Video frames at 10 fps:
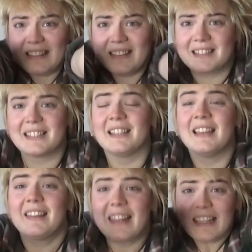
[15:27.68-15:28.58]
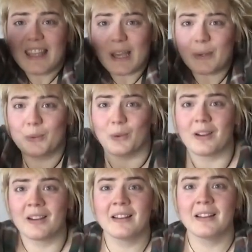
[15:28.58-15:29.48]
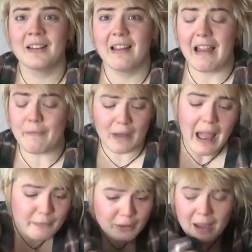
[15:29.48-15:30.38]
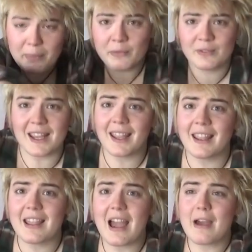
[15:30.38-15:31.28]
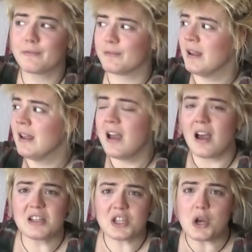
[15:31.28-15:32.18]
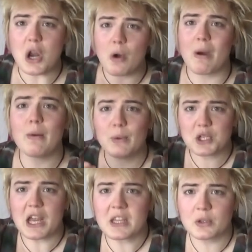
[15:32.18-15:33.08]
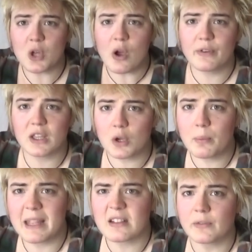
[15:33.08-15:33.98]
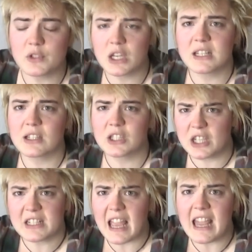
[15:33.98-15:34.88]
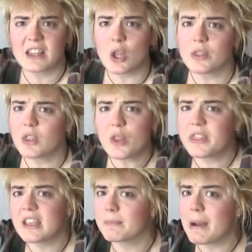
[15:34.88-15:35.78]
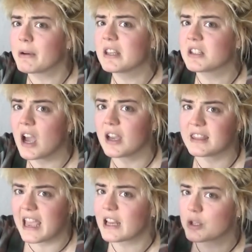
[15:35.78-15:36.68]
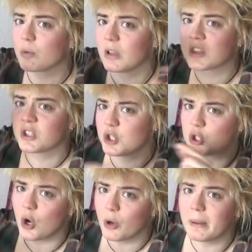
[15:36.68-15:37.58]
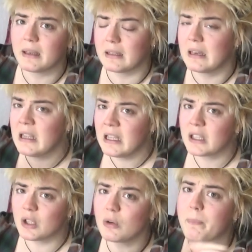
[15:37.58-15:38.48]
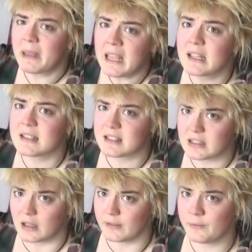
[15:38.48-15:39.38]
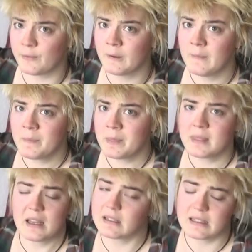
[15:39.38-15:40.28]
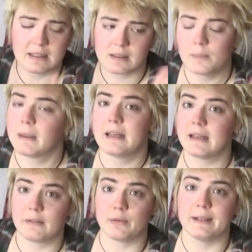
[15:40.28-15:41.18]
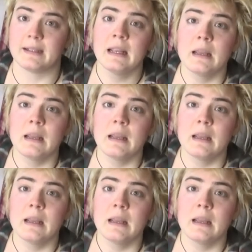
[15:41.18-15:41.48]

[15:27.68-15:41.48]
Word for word: Thank you. Have have a cup of tea. Have I don't know. I wish I could offer you a piece of cheese cheesecake. Not not the American kind. The actual German European stuff. That tastes completely different.